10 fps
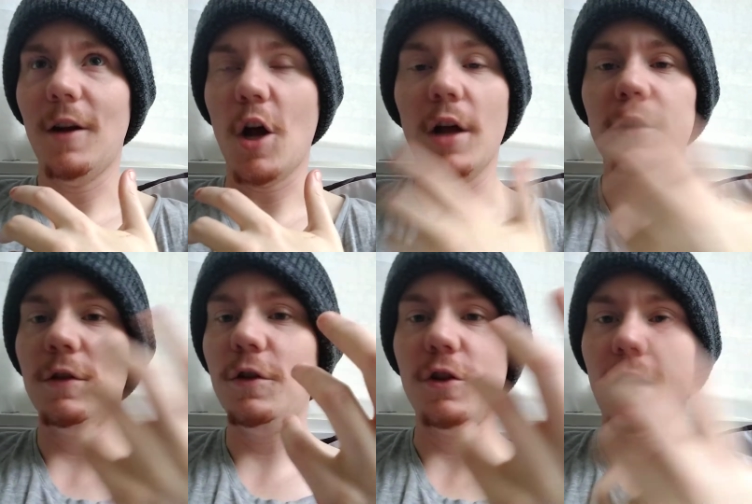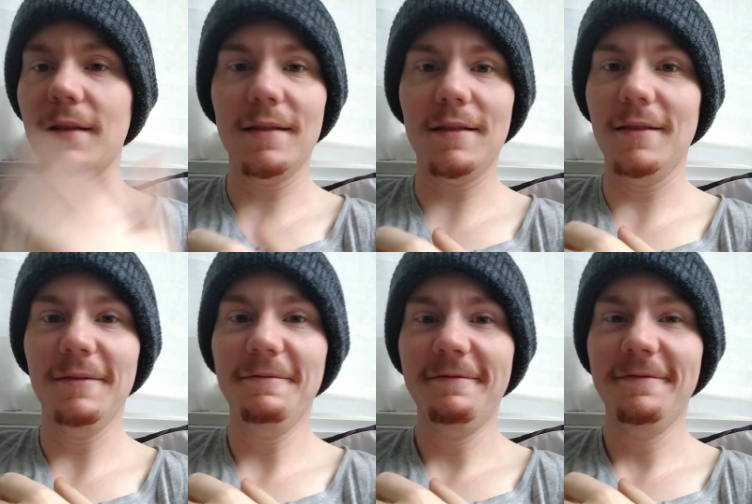unjust
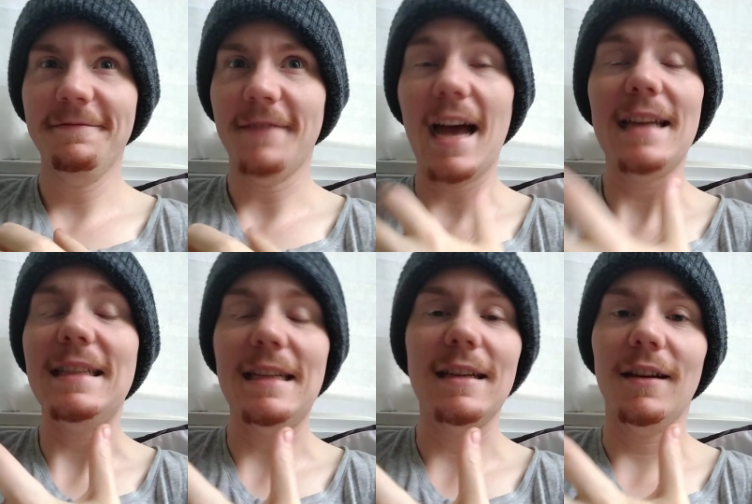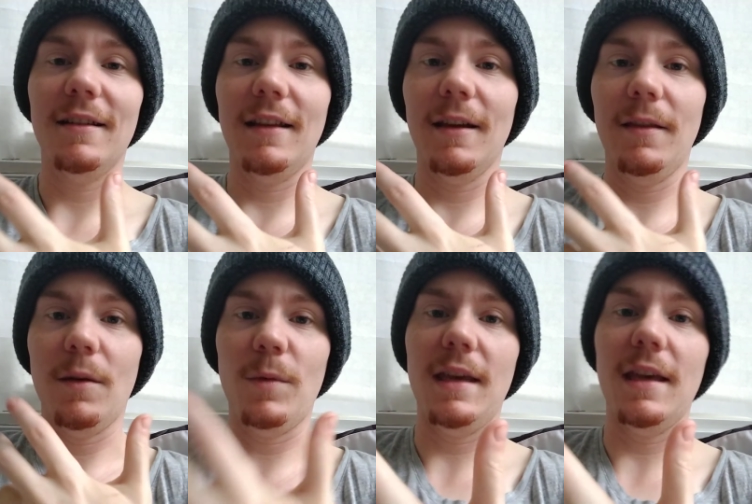idea
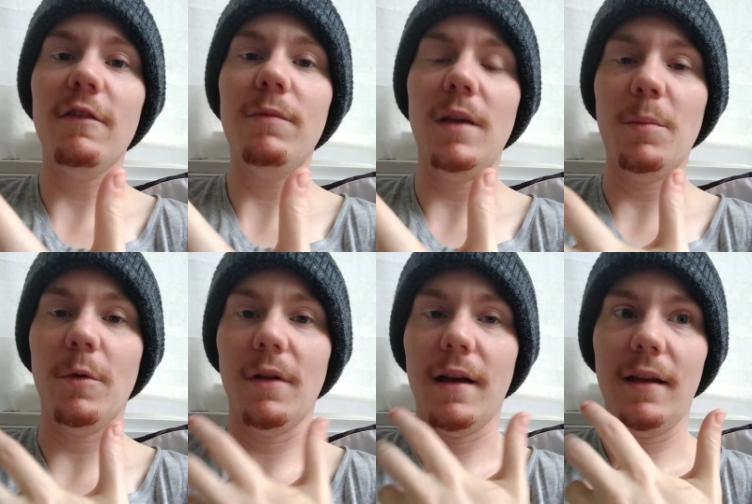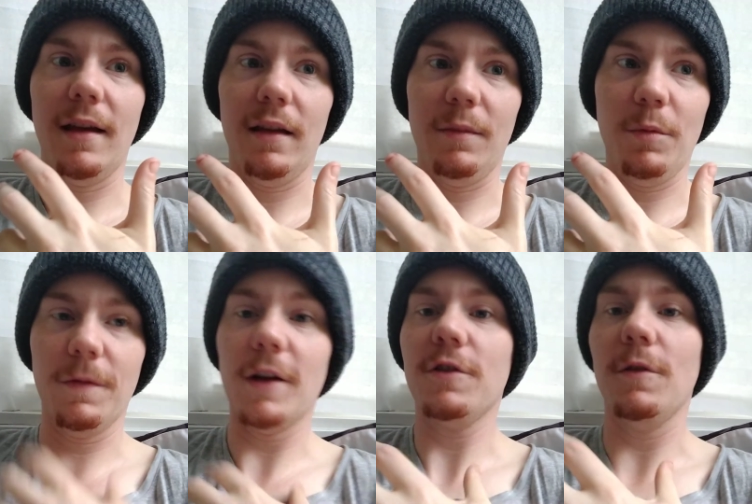that we give people as
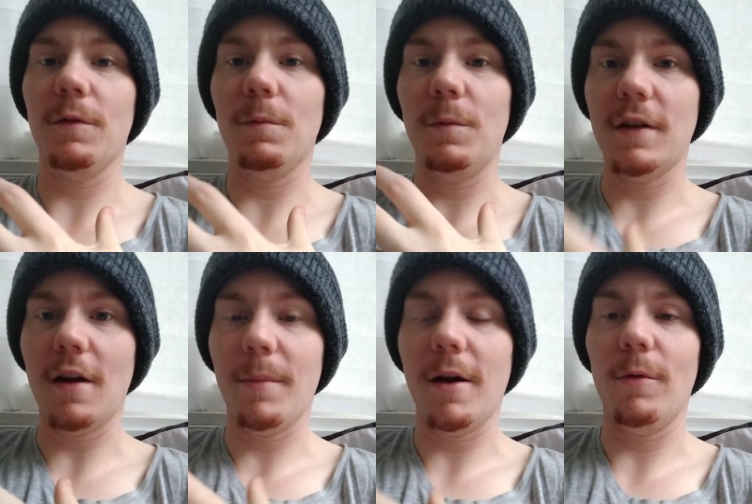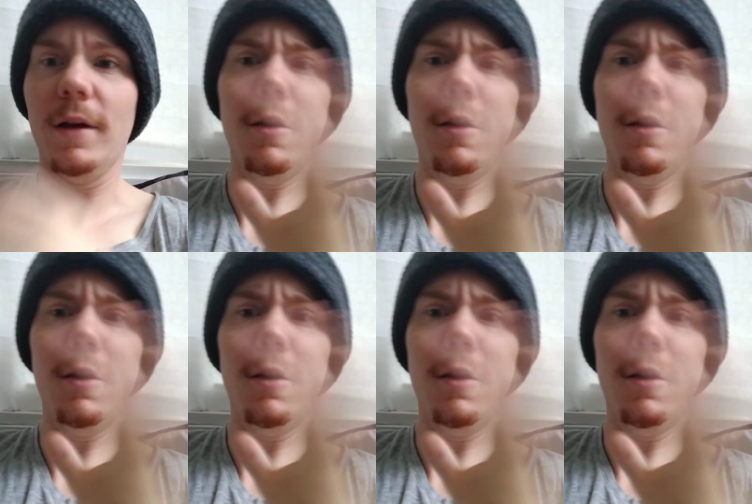professionals when we talk about, well,